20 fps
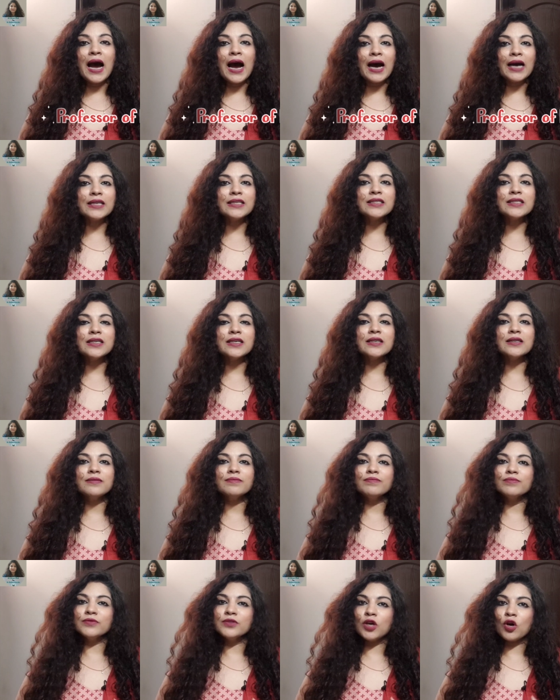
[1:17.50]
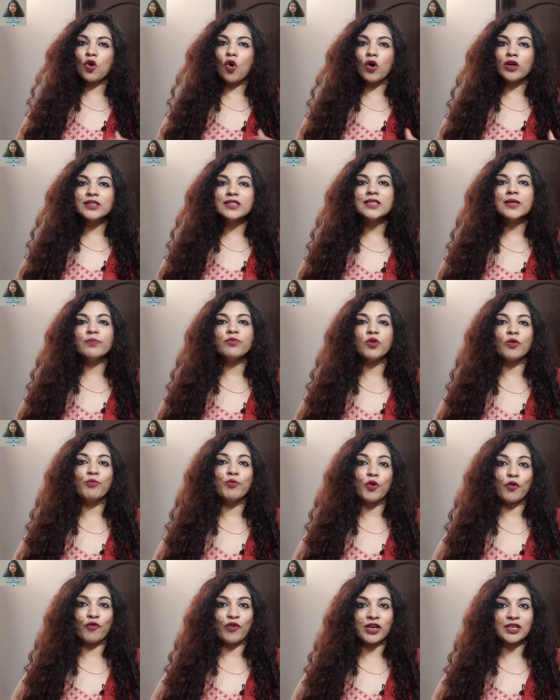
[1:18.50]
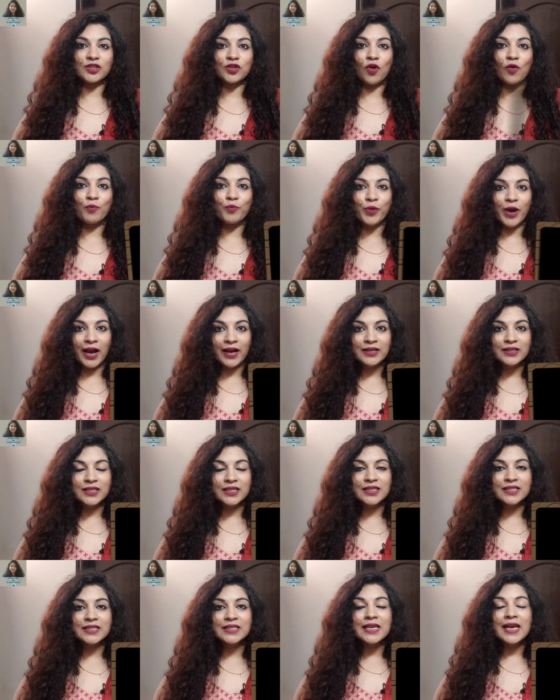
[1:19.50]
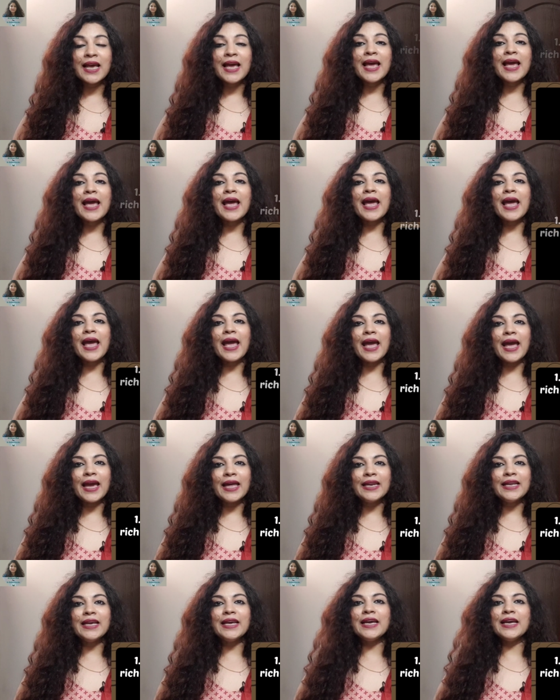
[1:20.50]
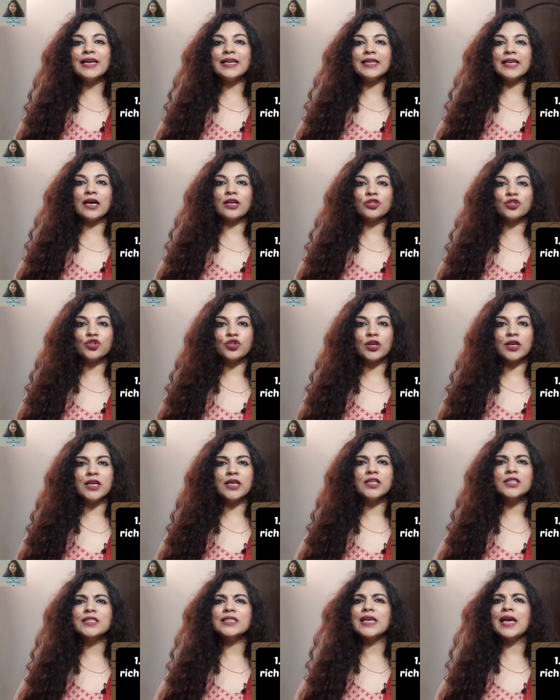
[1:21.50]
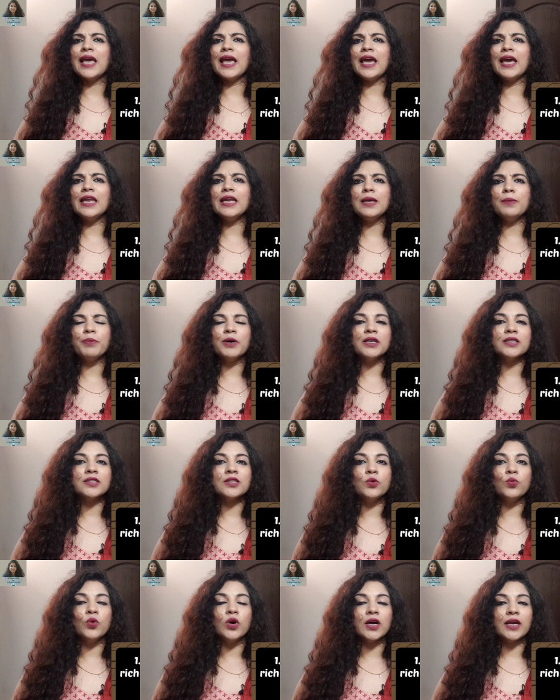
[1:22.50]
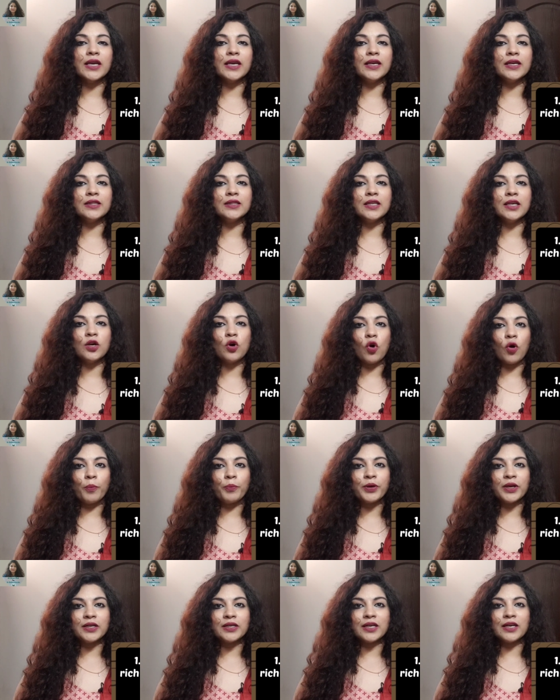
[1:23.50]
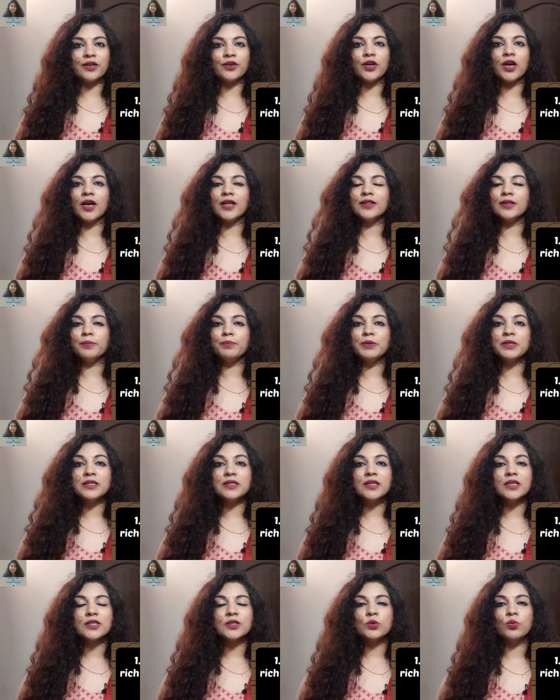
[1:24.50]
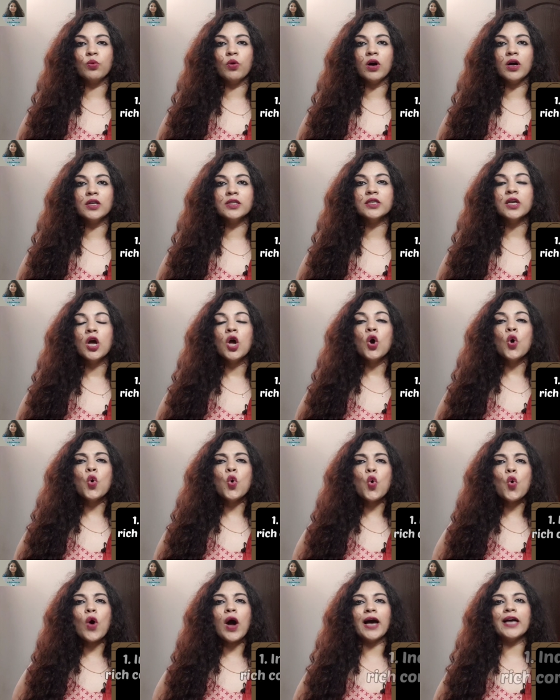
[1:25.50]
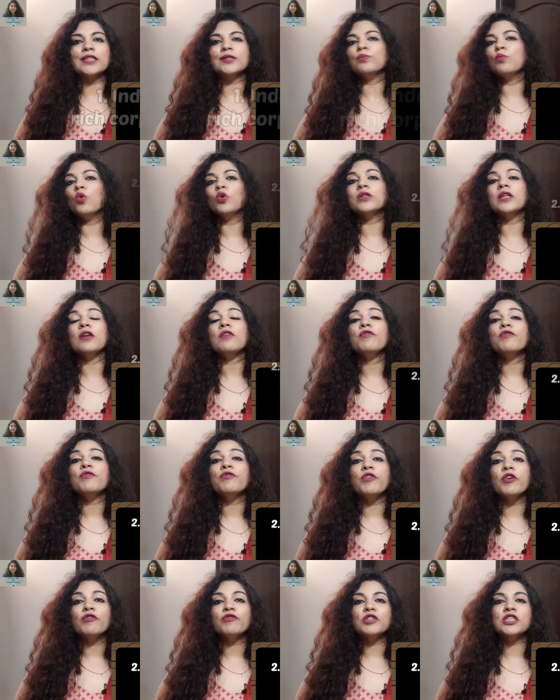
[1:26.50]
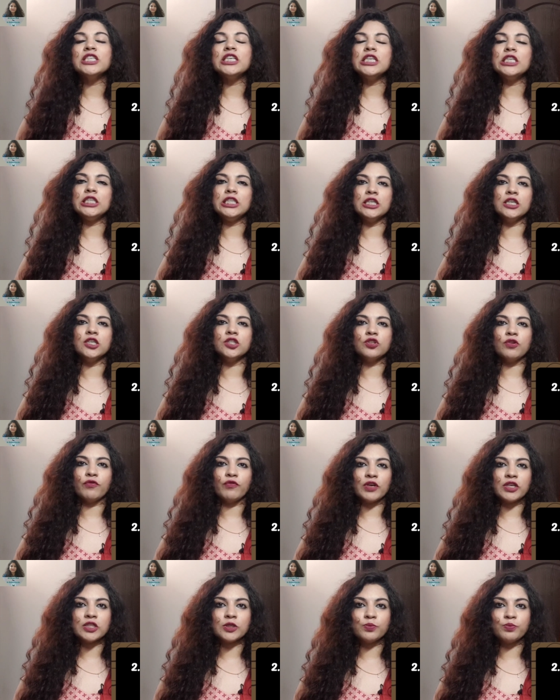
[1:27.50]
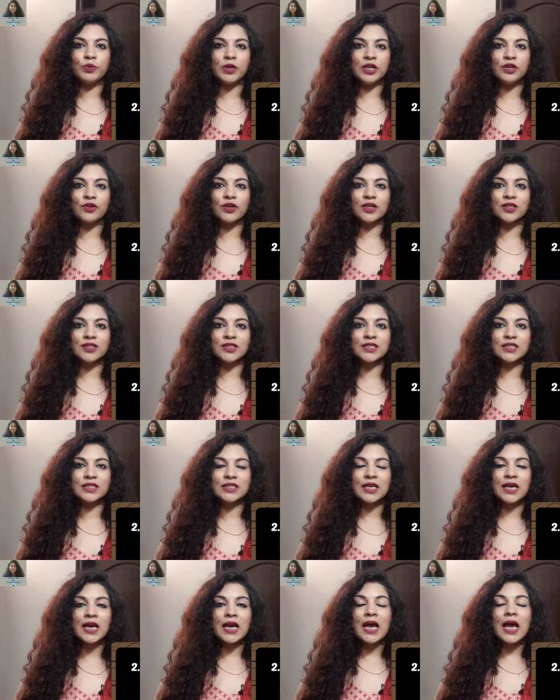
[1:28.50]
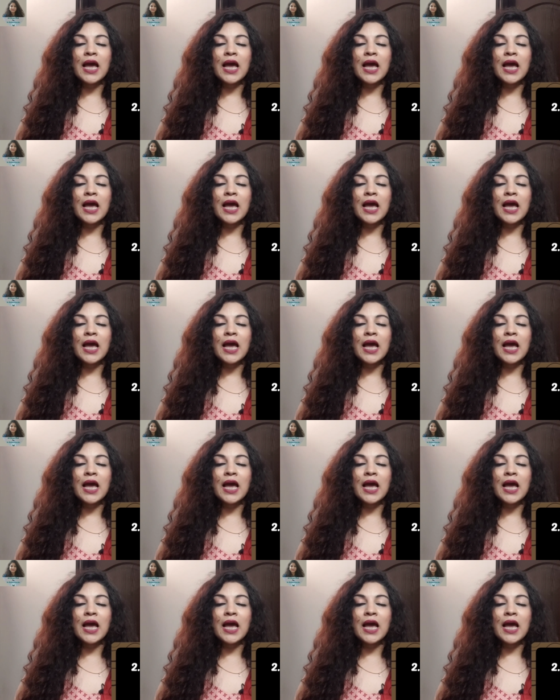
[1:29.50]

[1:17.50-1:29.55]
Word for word: Under the concept of Professor of Practice, any industrialist, any person working in the corporate area in the business world who has more than 15 years of experience